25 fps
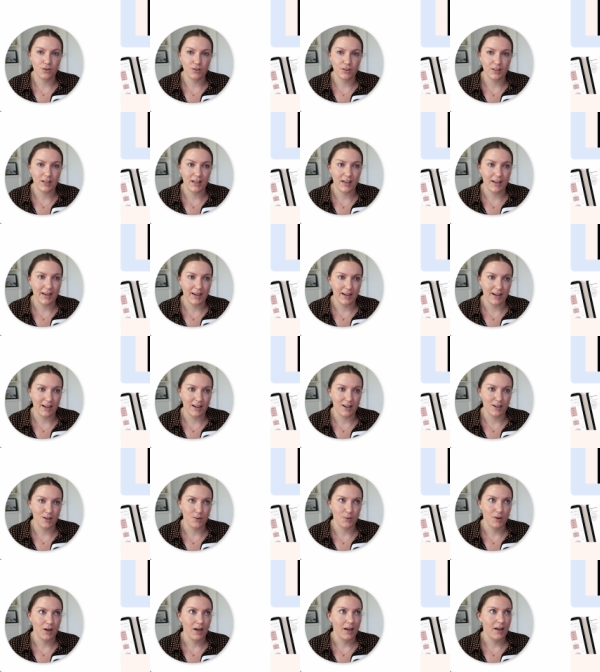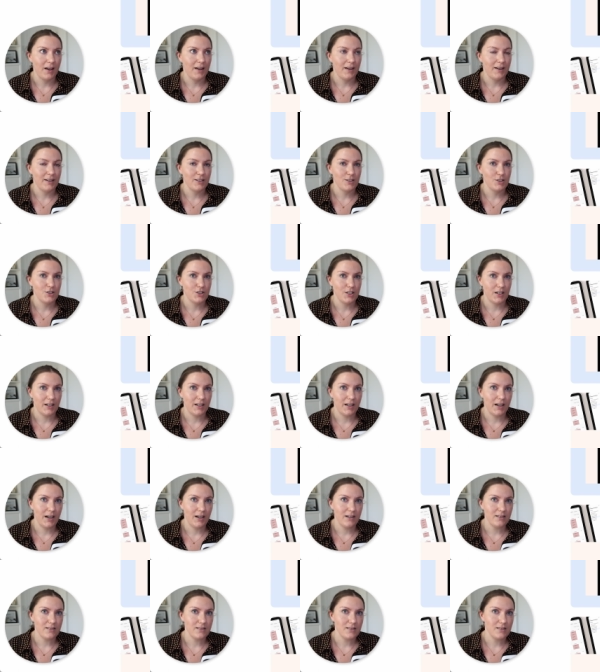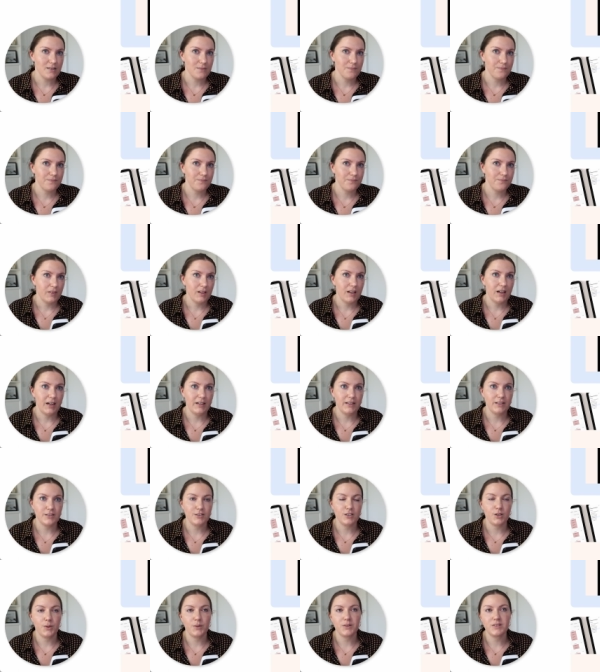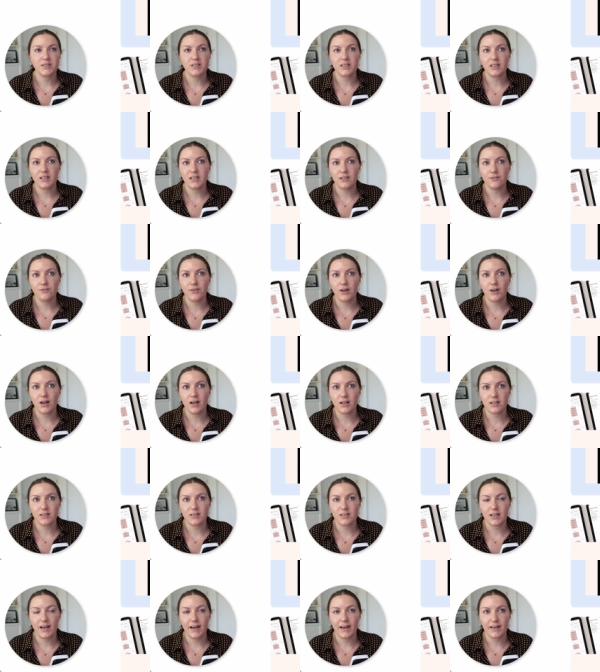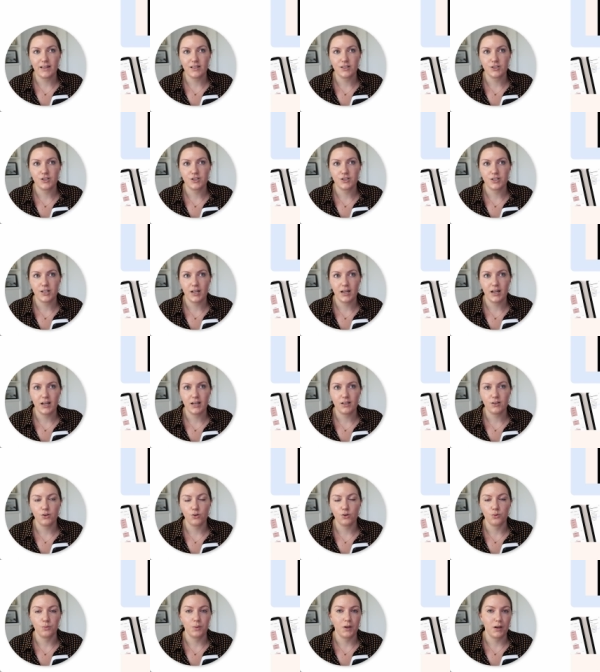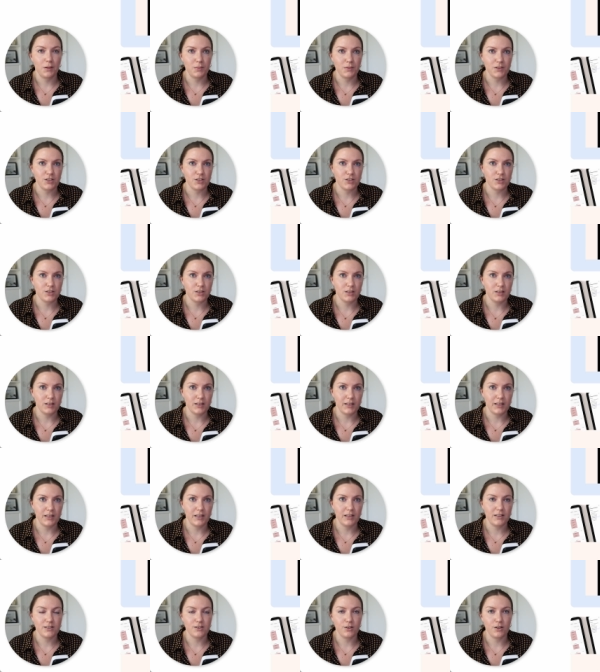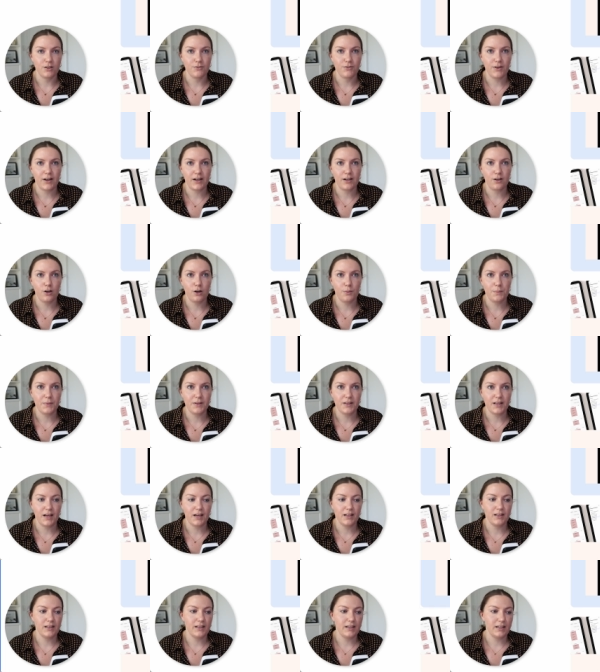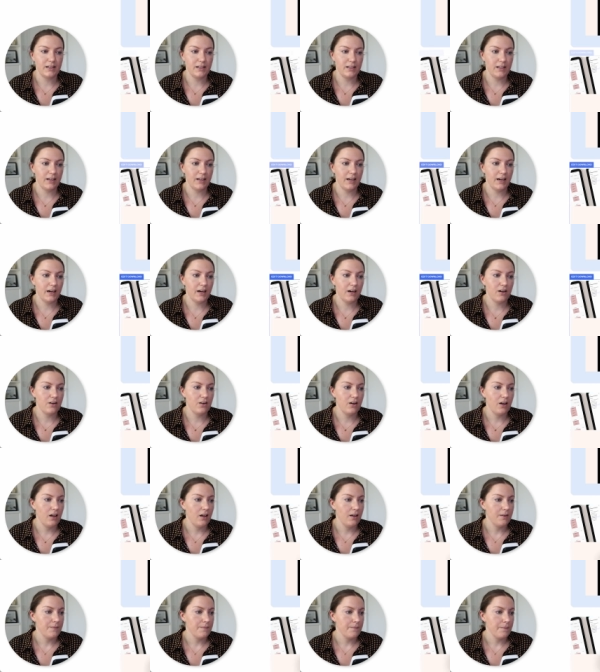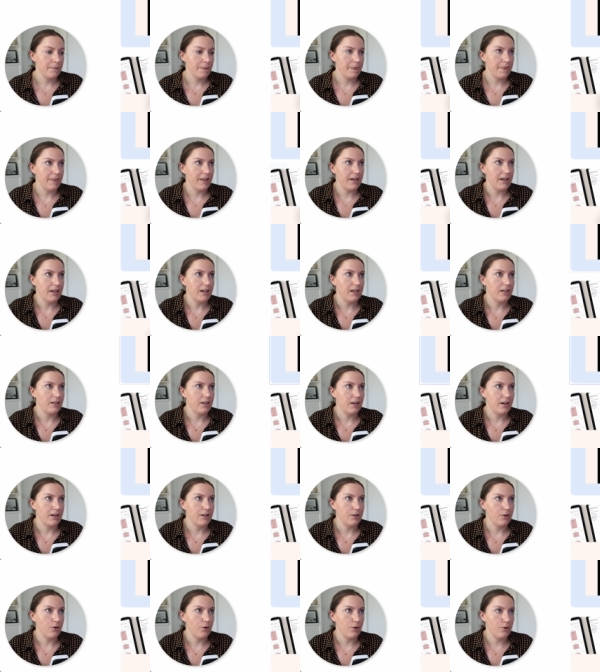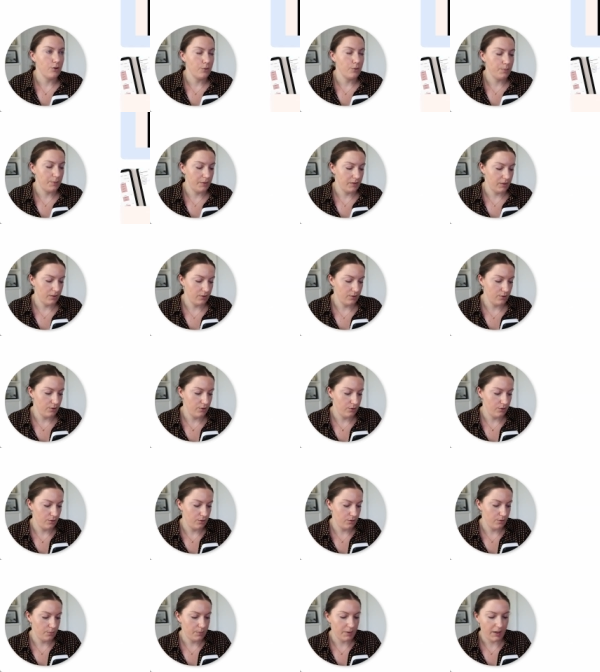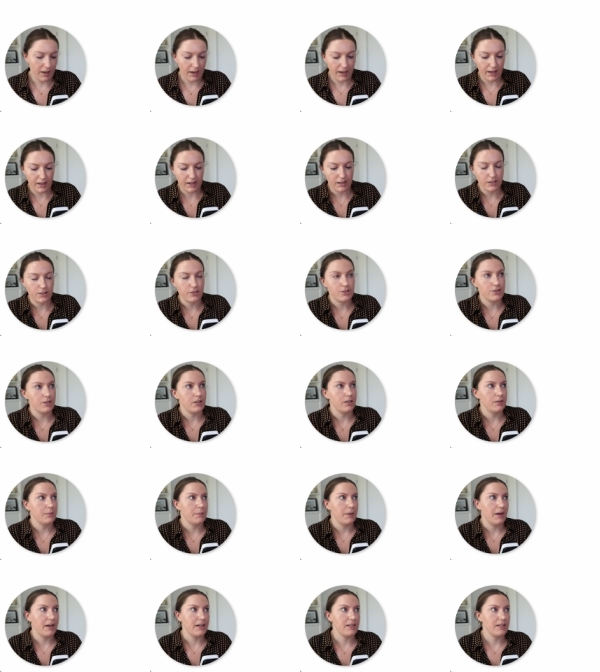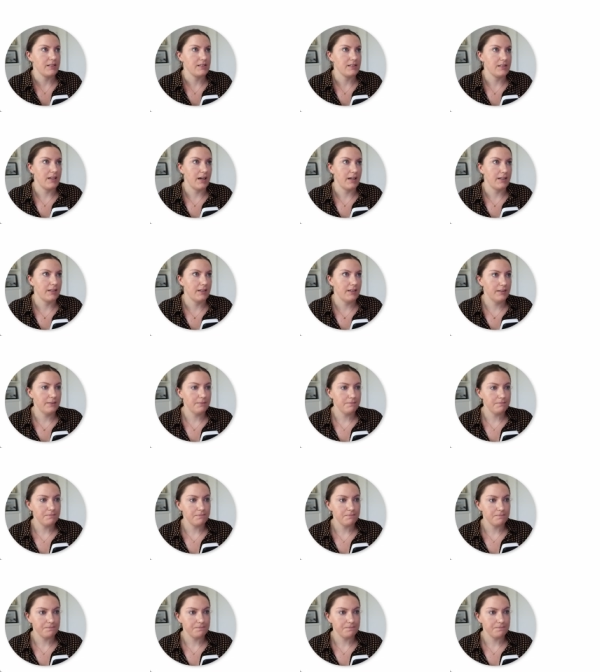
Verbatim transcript: on our checkout and it's going to give us a share your publish link. So if I copy that link now and I open a new page and paste that in,